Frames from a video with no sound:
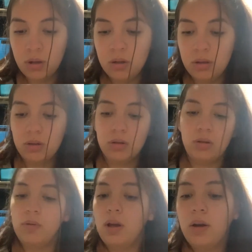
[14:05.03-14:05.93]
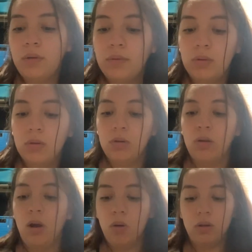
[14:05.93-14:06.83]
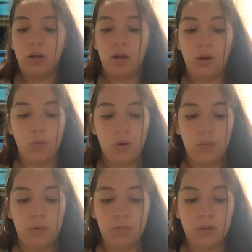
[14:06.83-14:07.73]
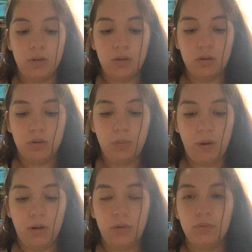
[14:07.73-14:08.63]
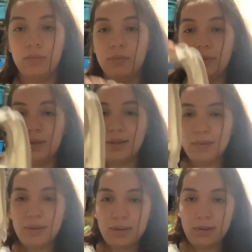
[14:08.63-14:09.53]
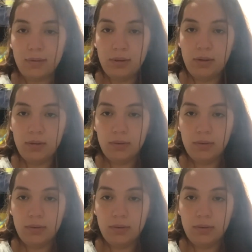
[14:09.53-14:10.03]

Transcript: So yeah. Oh, look, I got more bibs in this little pile. This one is so cute.